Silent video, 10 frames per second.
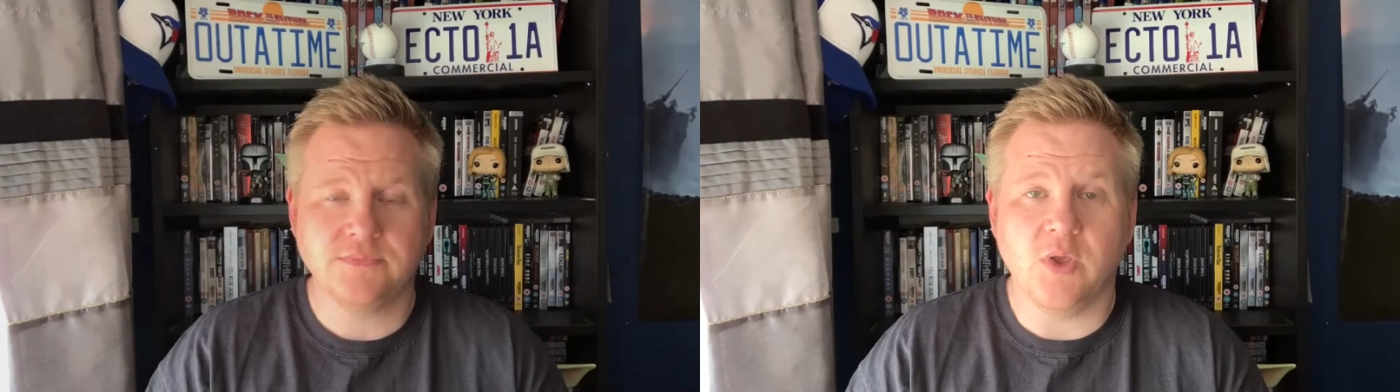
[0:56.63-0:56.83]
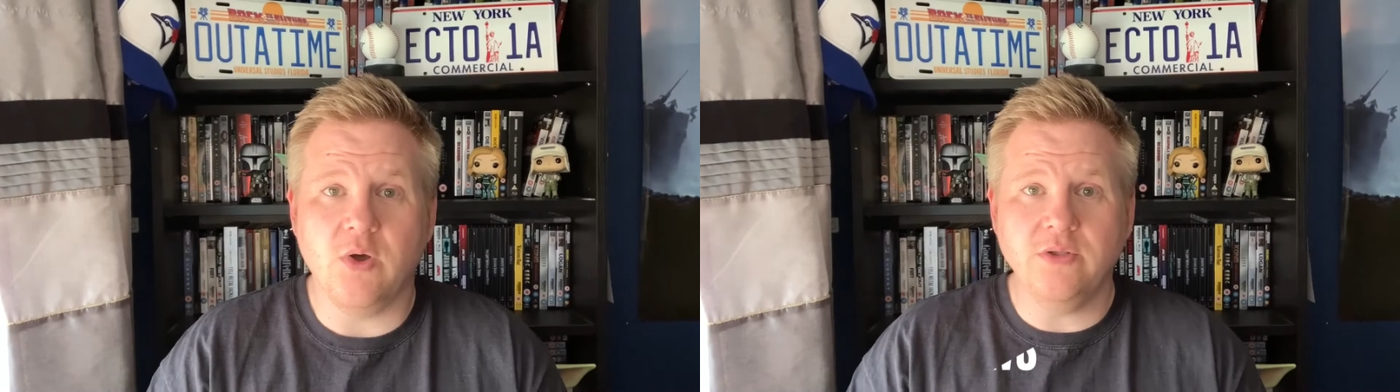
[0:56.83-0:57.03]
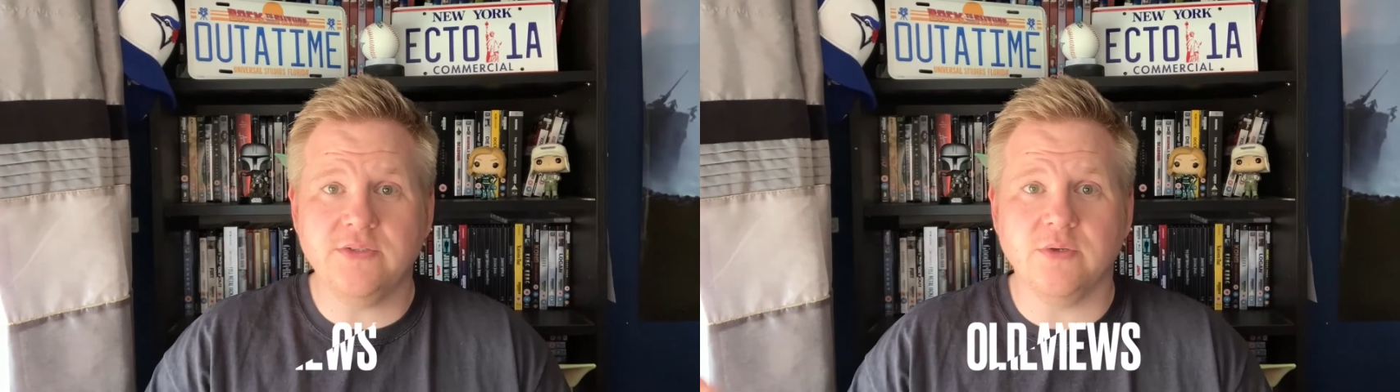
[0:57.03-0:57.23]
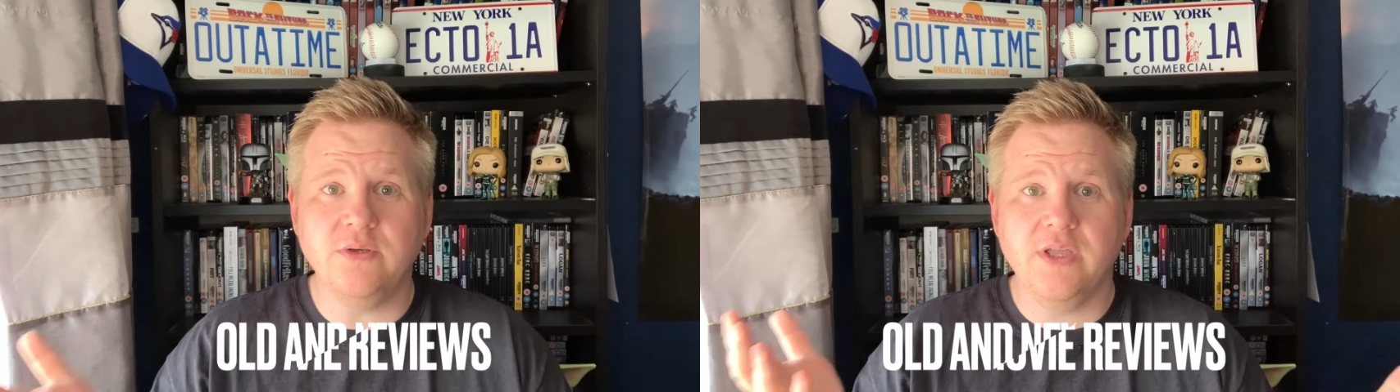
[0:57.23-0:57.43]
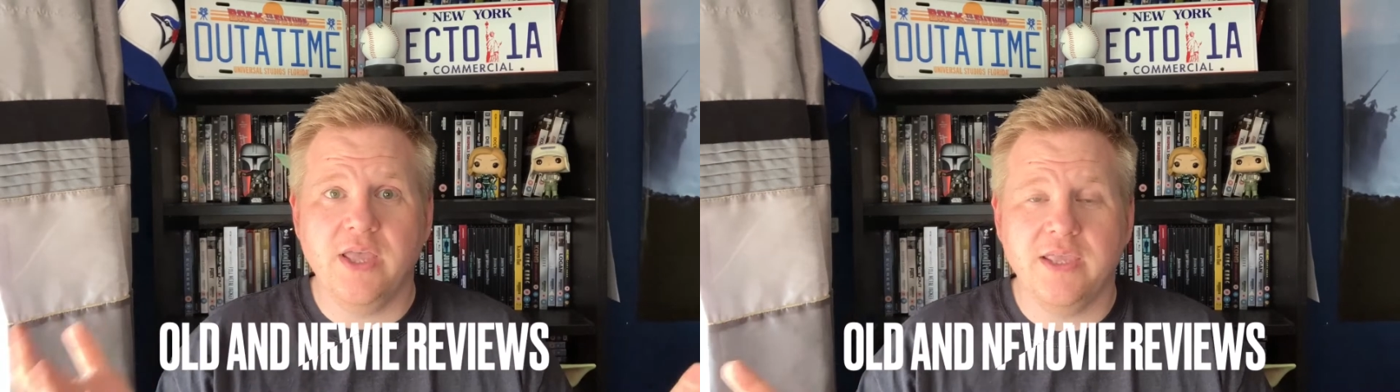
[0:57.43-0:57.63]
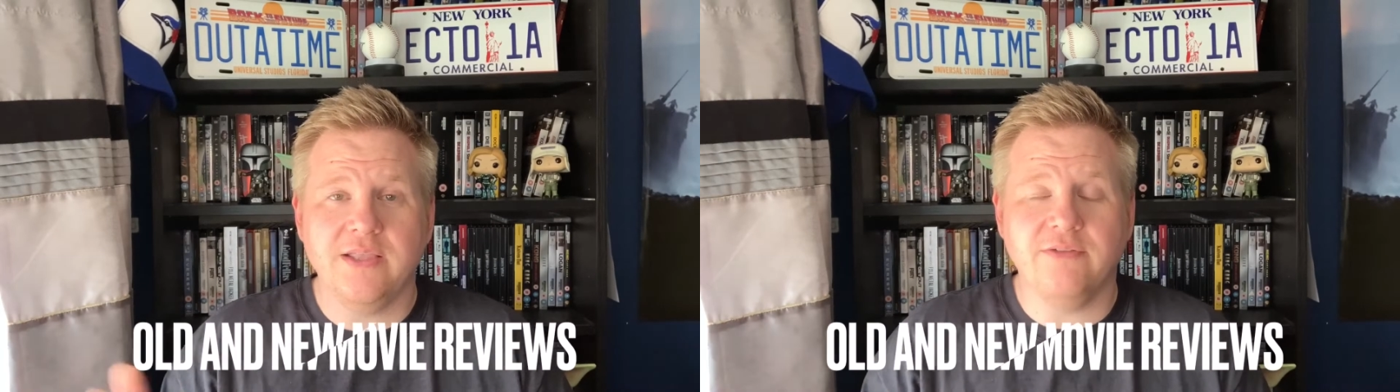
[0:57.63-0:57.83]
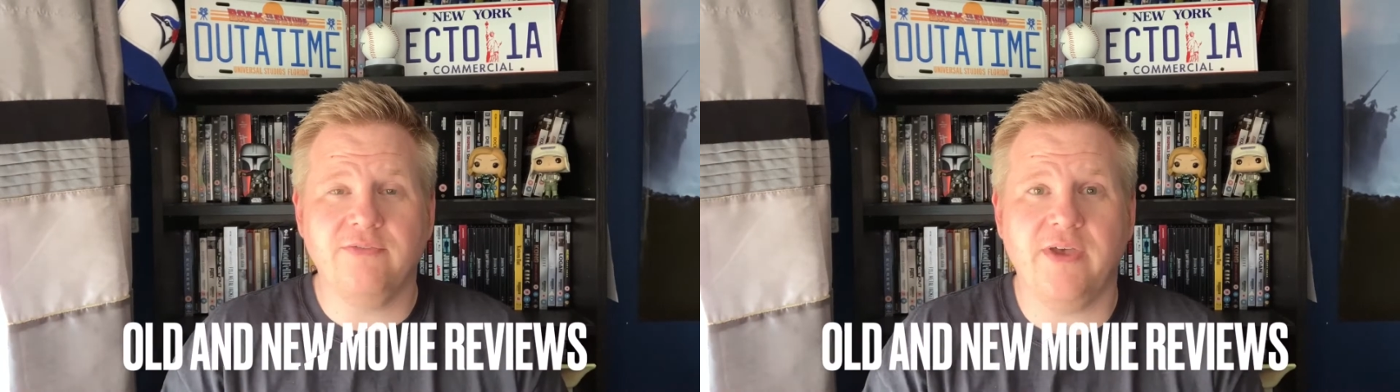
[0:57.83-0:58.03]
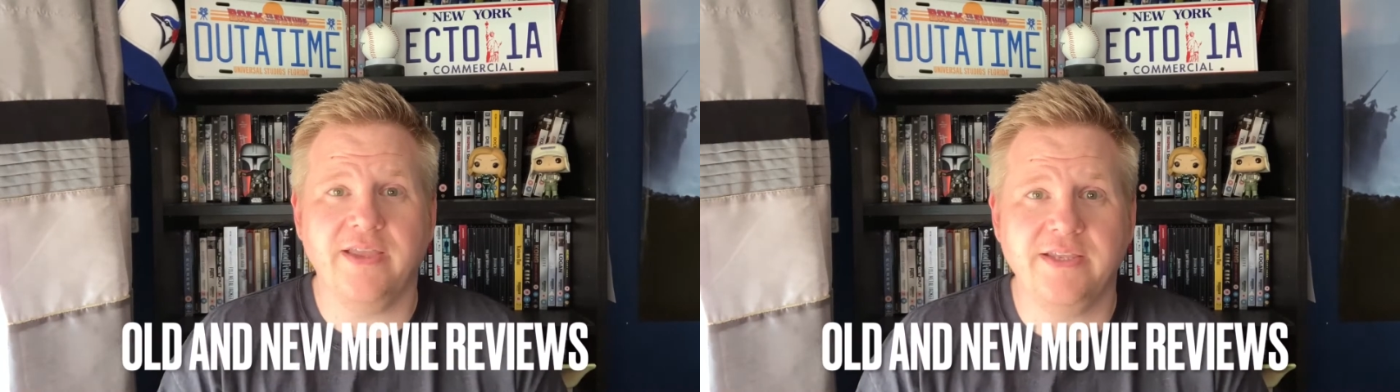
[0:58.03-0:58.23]
Also, you'll
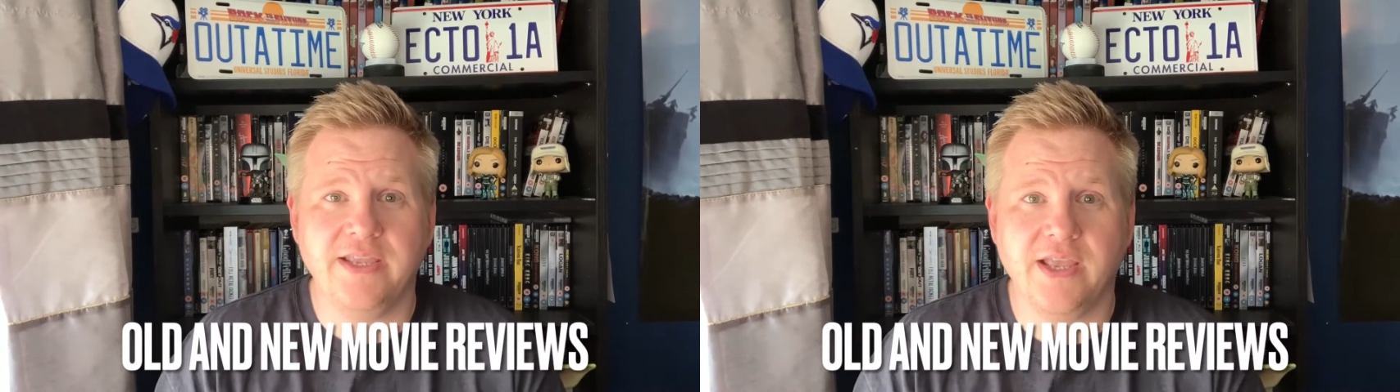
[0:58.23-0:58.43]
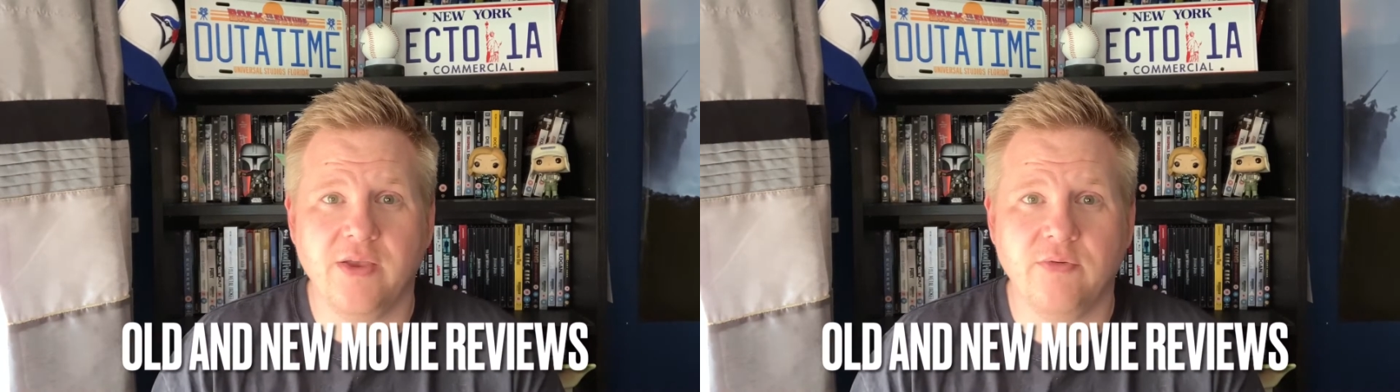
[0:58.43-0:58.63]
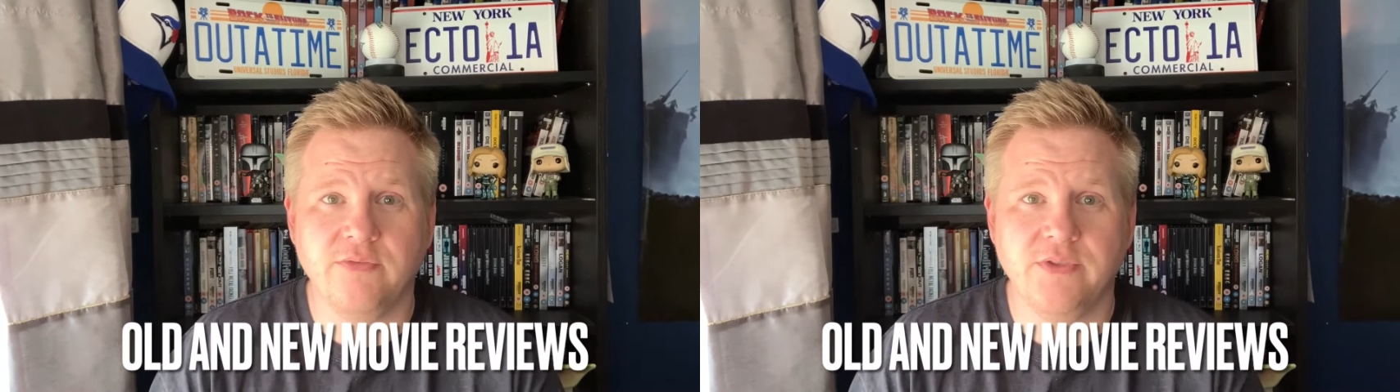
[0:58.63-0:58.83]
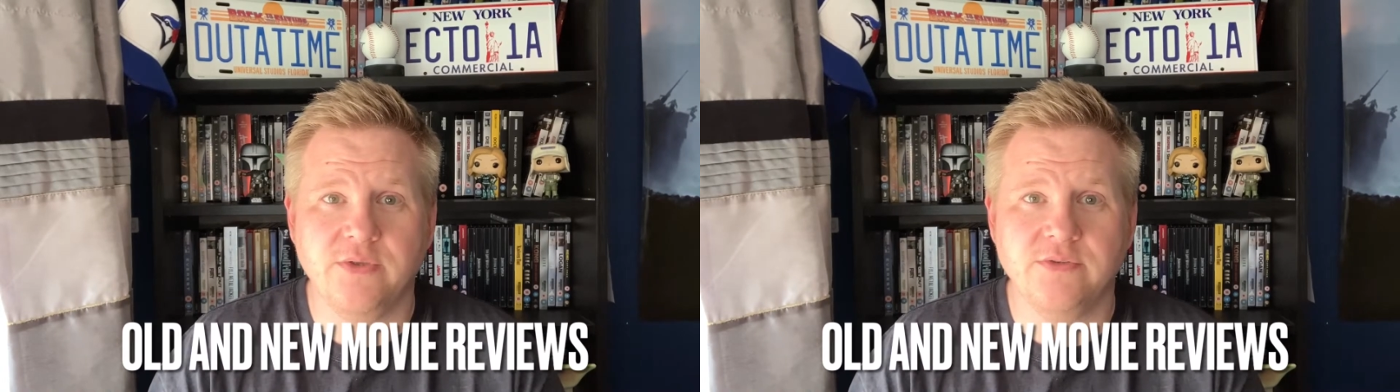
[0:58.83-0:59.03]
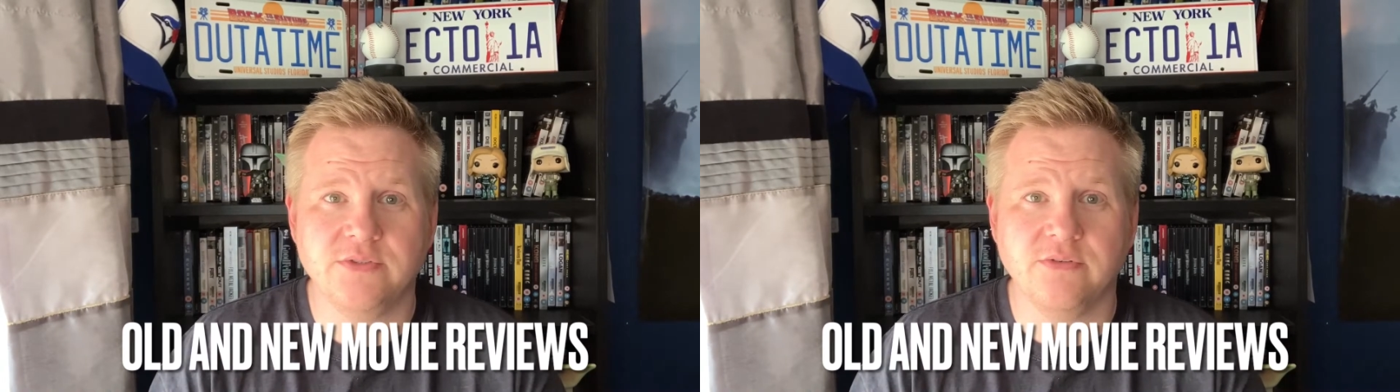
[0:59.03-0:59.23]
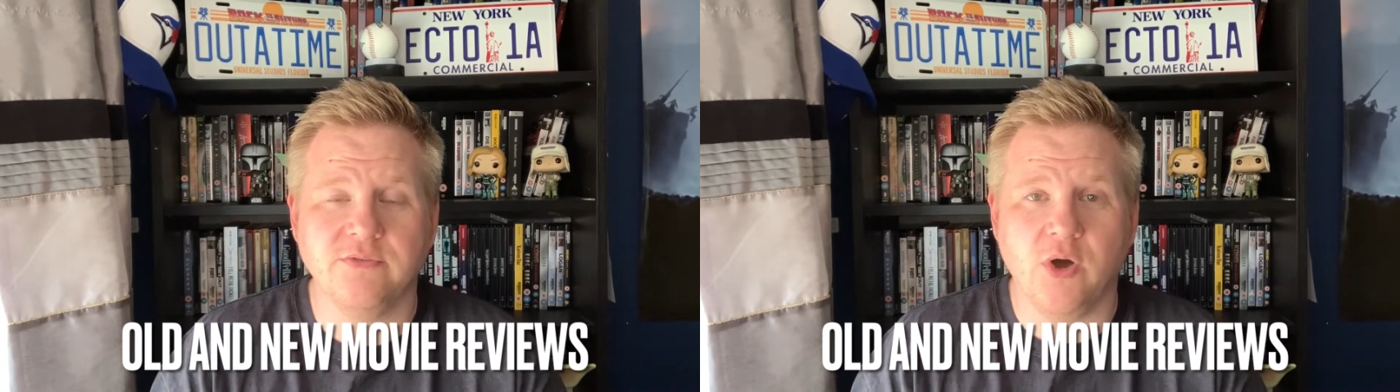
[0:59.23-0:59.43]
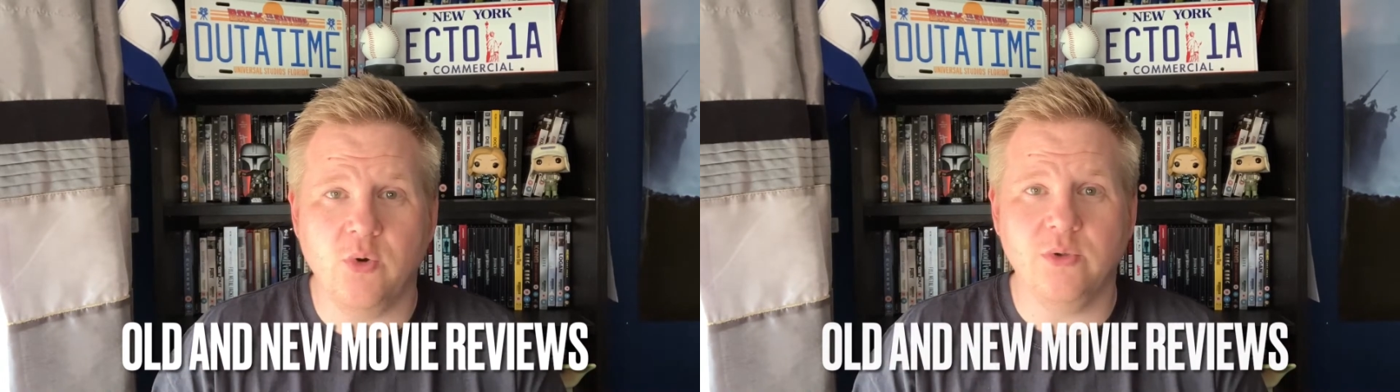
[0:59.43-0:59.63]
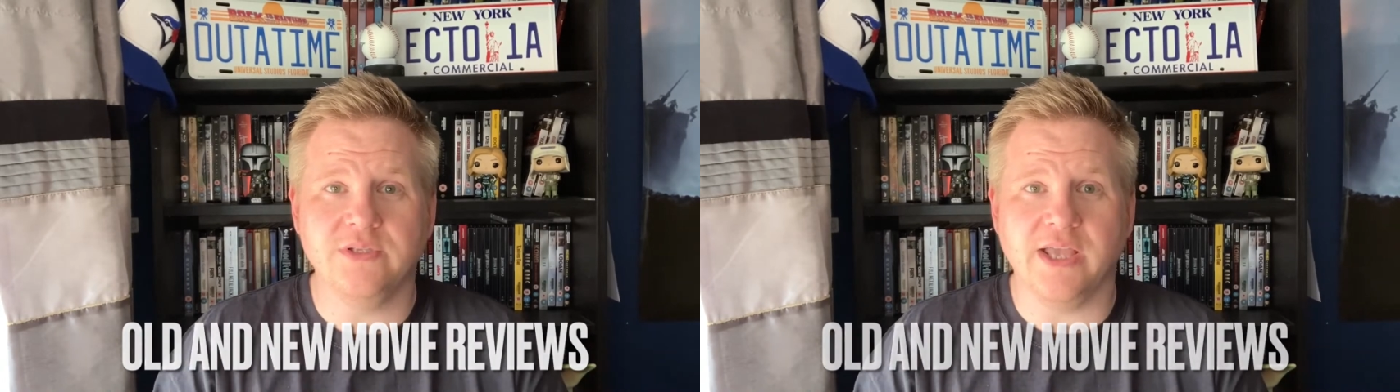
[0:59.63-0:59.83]
find here reviews of
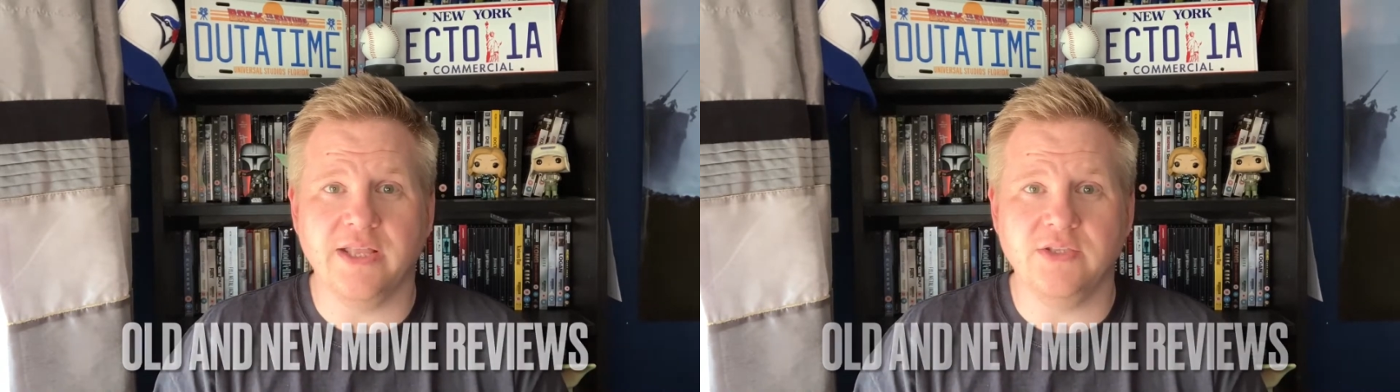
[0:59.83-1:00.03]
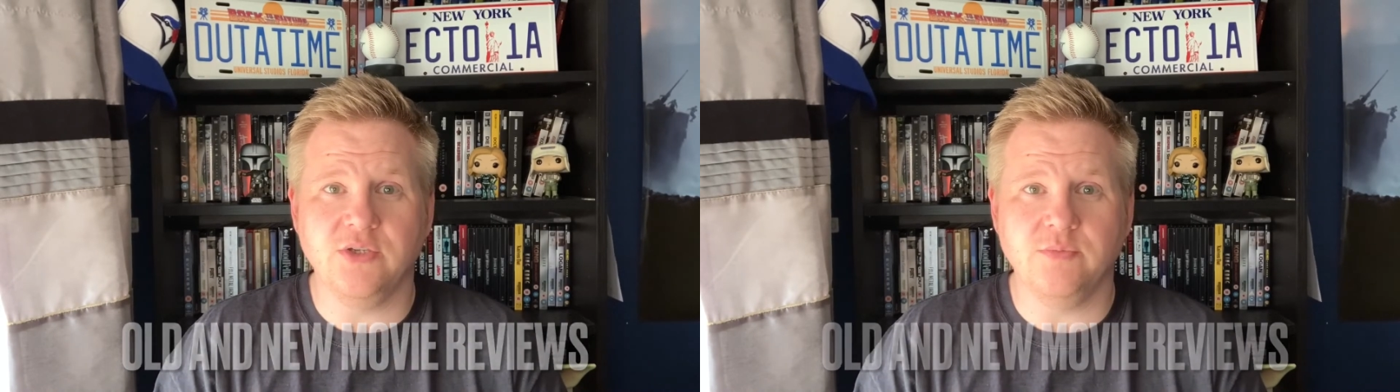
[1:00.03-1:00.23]
old and new